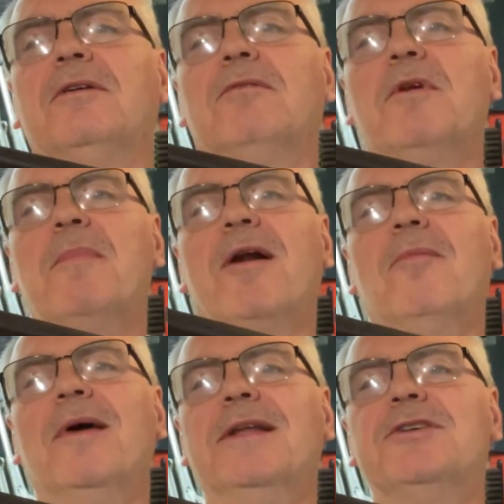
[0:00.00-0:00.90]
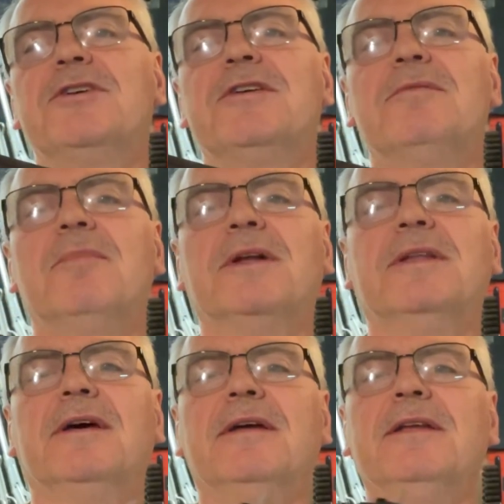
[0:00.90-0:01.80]
repair bench, but
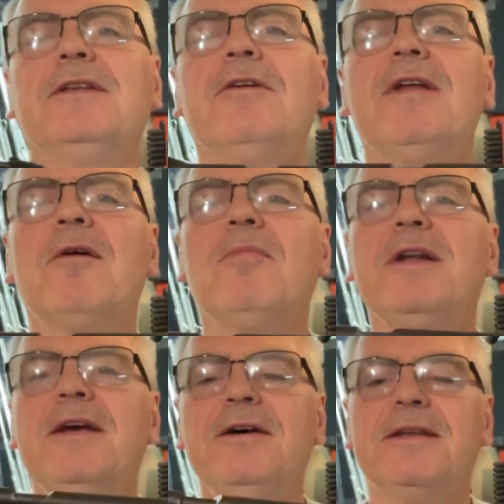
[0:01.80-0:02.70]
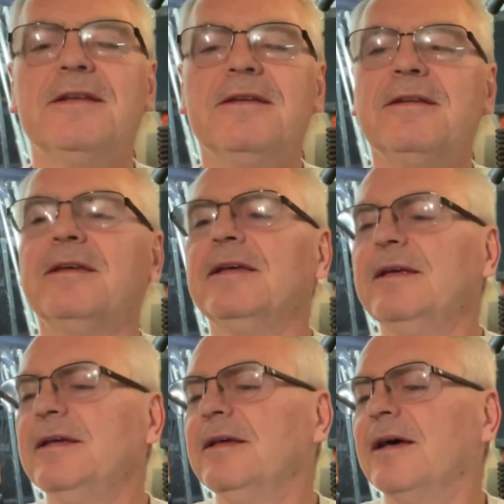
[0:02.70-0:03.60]
uh, it turned out pretty good.
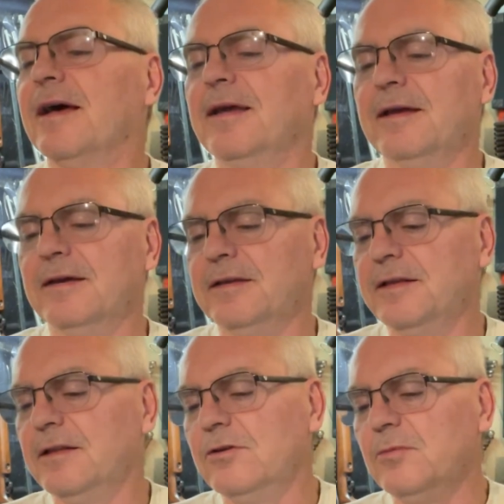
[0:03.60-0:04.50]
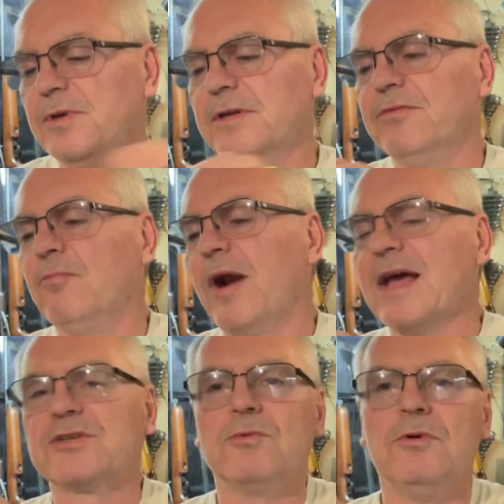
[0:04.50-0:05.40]
I uh, did a little bit of
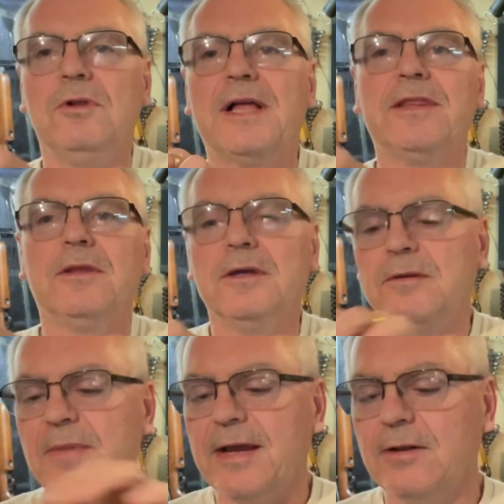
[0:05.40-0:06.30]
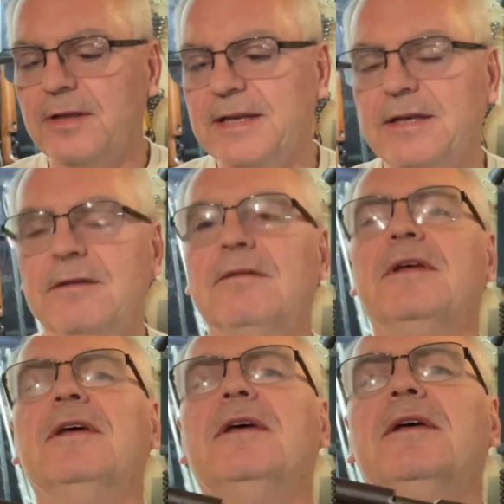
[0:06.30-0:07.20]
brass wool on the metal. I didn't
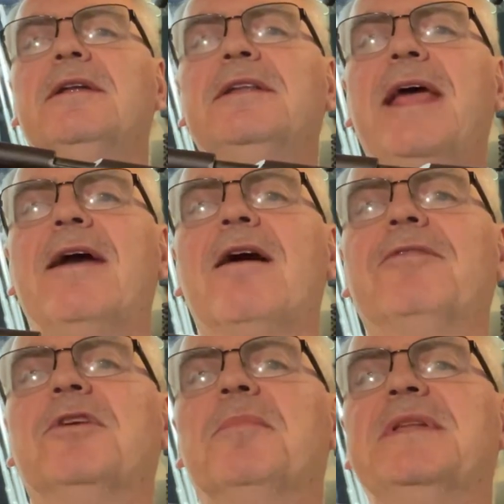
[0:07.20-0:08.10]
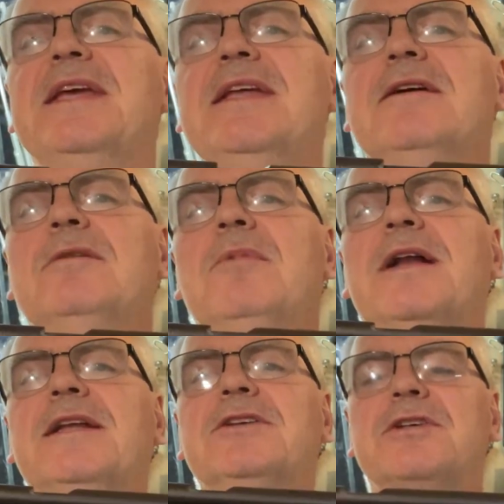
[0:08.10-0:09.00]
take off the patina, but
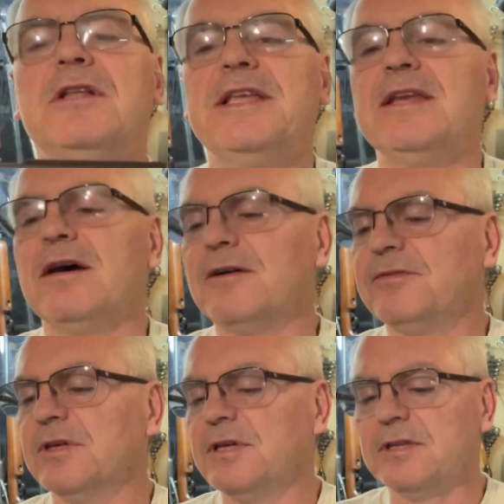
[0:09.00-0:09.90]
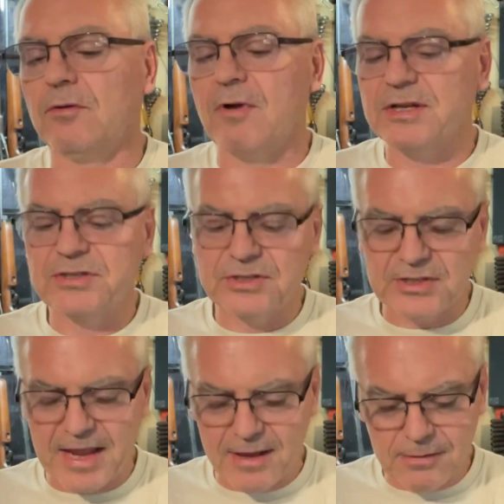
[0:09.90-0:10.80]
I just cleaned off the, the rust
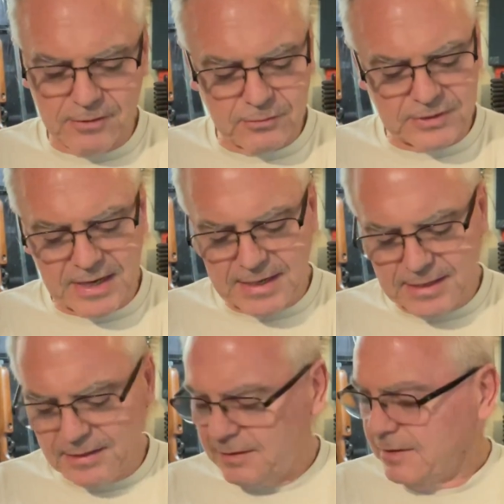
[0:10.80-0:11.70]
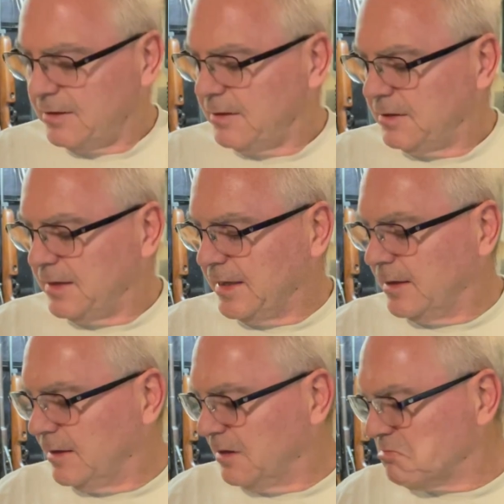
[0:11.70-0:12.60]
scale that was on it, and uh,